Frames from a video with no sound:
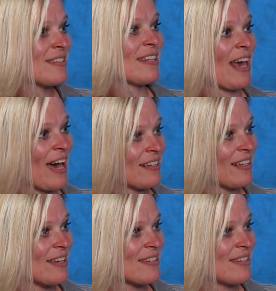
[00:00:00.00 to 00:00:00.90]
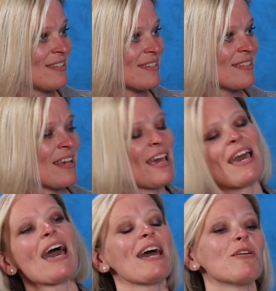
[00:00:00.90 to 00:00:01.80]
to the adolescents,
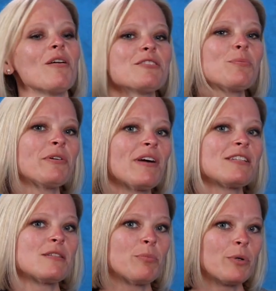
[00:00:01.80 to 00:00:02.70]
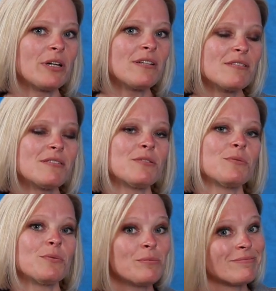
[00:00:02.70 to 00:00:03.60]
and also provide support
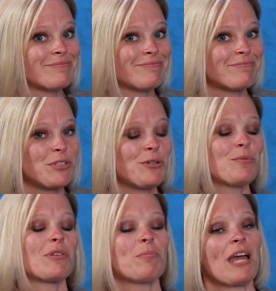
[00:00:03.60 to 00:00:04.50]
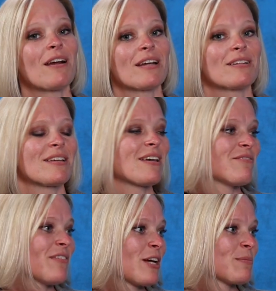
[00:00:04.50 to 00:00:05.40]
to you, the parent,
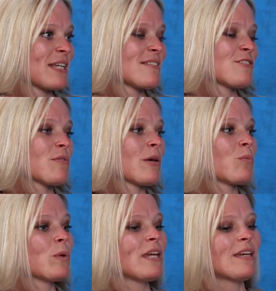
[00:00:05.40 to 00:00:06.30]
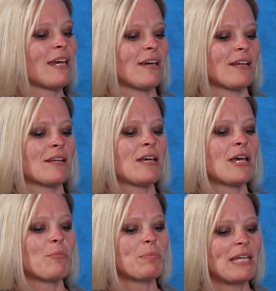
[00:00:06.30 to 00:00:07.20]
families, so that we can
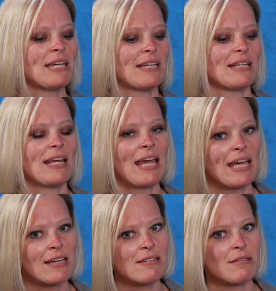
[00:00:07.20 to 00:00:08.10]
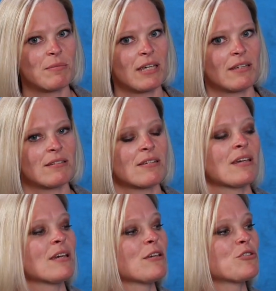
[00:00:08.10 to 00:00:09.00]
be an enhancement
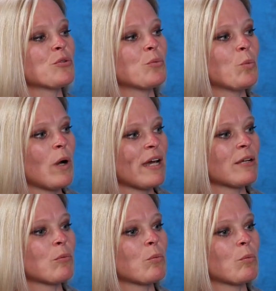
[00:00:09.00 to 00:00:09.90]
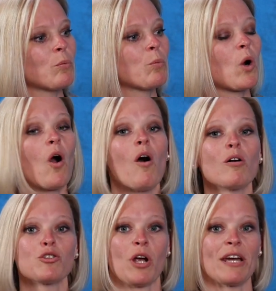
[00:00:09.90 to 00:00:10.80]
to what we're
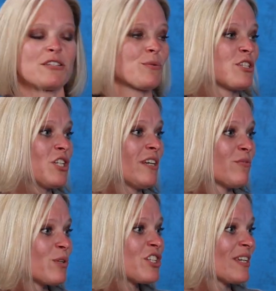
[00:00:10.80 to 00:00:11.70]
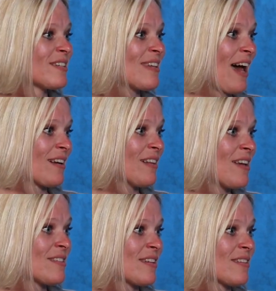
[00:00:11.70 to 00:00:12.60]
all trying to achieve, which is
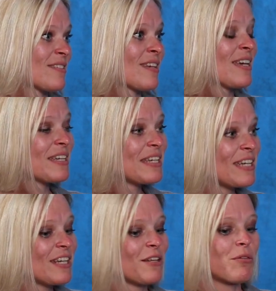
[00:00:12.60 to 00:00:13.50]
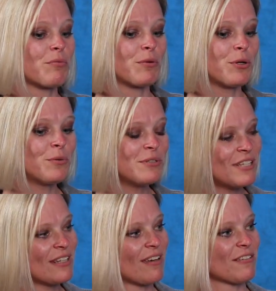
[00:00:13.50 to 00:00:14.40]
adolescents getting through
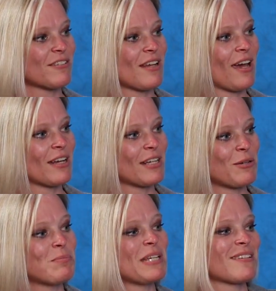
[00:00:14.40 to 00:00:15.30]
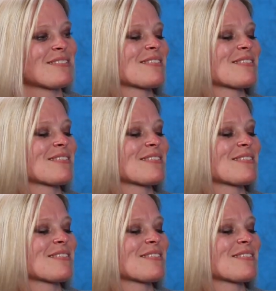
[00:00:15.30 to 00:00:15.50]
to the other side and being